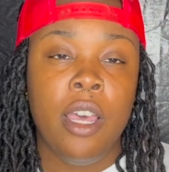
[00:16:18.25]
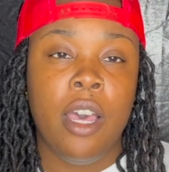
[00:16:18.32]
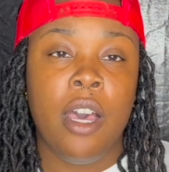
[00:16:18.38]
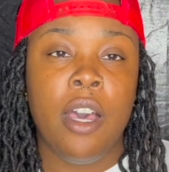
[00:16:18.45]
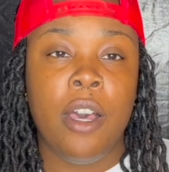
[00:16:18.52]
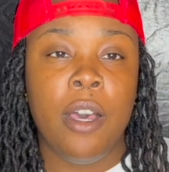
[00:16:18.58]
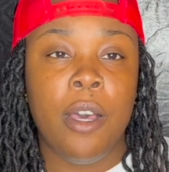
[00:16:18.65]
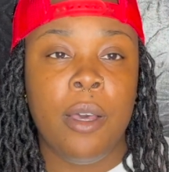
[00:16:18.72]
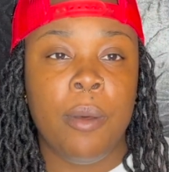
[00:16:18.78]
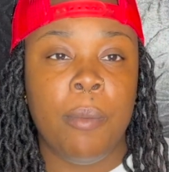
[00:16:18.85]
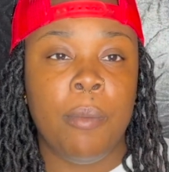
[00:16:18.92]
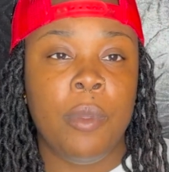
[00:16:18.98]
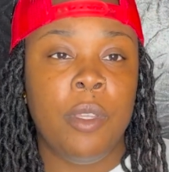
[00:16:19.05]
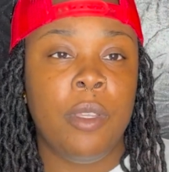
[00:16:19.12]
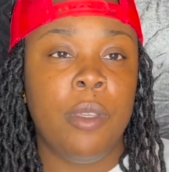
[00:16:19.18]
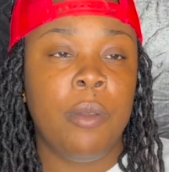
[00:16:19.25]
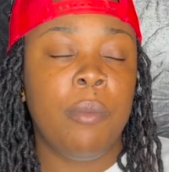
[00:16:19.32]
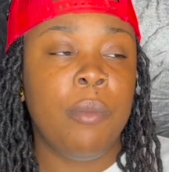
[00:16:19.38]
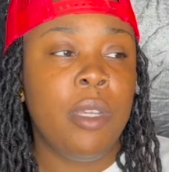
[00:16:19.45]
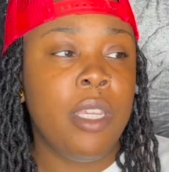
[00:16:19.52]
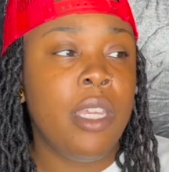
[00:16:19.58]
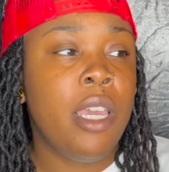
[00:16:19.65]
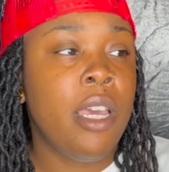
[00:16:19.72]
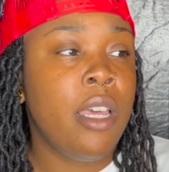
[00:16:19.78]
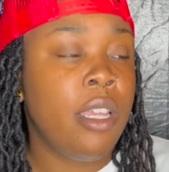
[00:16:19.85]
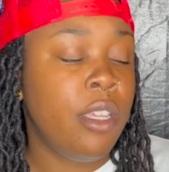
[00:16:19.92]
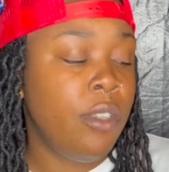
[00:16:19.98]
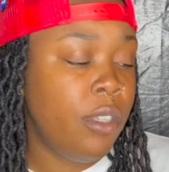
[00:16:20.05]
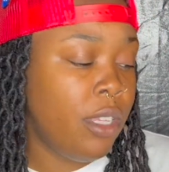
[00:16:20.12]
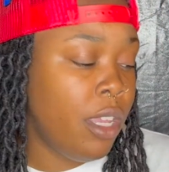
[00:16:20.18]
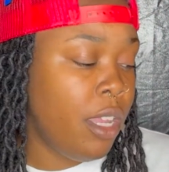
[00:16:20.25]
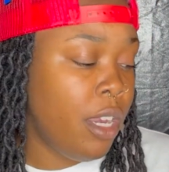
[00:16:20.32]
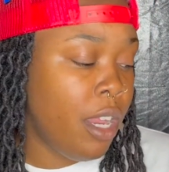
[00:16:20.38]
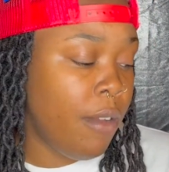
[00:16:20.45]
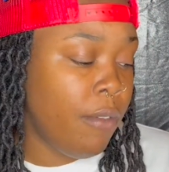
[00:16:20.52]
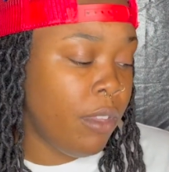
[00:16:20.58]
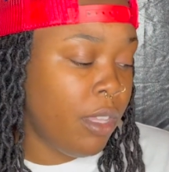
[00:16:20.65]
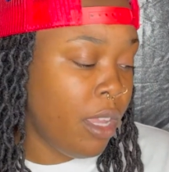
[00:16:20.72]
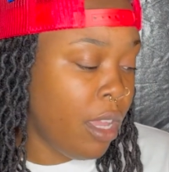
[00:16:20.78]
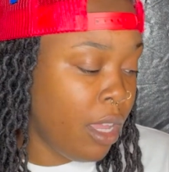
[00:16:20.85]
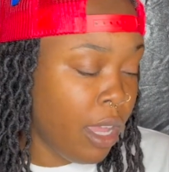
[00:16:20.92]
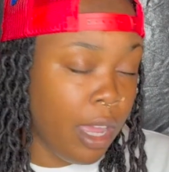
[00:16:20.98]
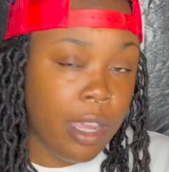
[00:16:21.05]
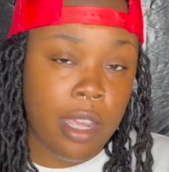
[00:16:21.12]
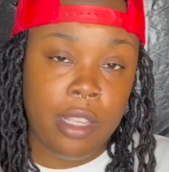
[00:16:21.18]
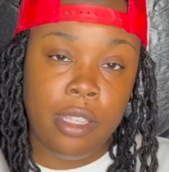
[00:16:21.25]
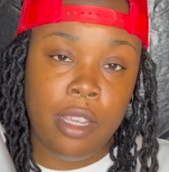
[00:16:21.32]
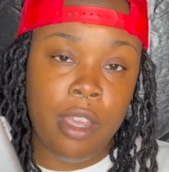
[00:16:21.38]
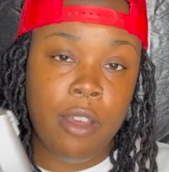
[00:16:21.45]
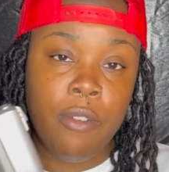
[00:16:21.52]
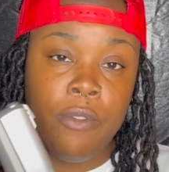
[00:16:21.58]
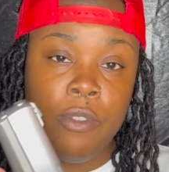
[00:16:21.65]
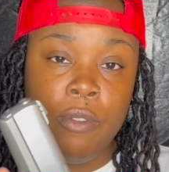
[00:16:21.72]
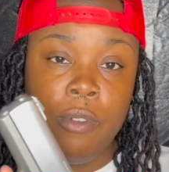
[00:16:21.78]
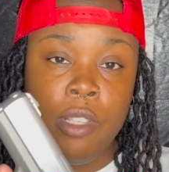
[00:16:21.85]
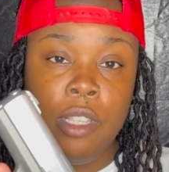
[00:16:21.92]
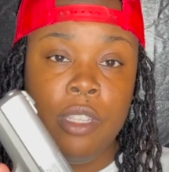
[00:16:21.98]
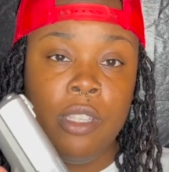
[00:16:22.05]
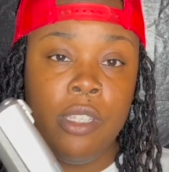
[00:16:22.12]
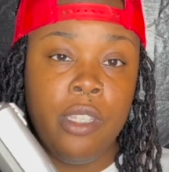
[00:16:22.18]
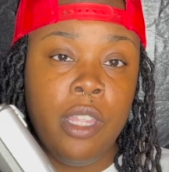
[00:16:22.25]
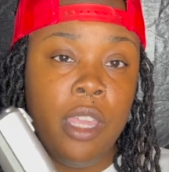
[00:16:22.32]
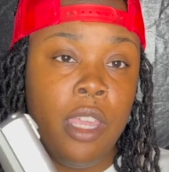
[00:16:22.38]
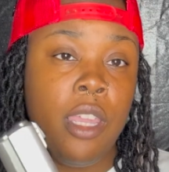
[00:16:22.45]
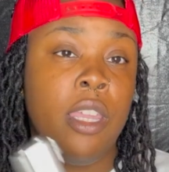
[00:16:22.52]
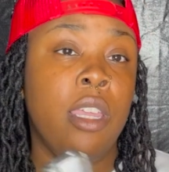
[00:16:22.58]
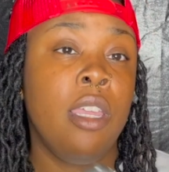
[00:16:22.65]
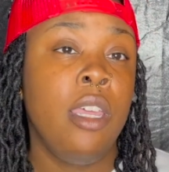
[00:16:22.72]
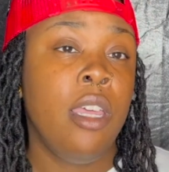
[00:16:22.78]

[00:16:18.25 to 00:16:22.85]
But yeah, you seen everything I got to offer with this thing.